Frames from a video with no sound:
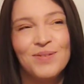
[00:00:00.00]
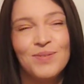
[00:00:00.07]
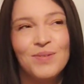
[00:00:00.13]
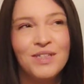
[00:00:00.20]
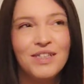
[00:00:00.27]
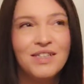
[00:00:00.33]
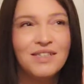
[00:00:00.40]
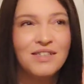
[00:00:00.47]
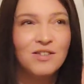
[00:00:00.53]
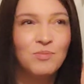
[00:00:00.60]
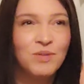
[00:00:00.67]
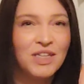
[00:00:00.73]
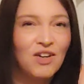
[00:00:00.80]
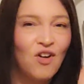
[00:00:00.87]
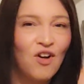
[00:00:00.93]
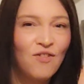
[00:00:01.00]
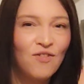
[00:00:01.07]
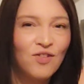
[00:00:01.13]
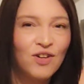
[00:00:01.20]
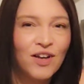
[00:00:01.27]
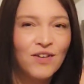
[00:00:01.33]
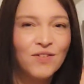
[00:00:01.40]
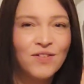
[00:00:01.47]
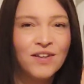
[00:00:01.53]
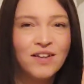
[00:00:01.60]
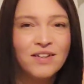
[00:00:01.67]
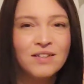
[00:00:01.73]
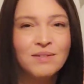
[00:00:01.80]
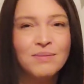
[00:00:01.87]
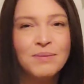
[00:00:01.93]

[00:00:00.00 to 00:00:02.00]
what else is being offered out there,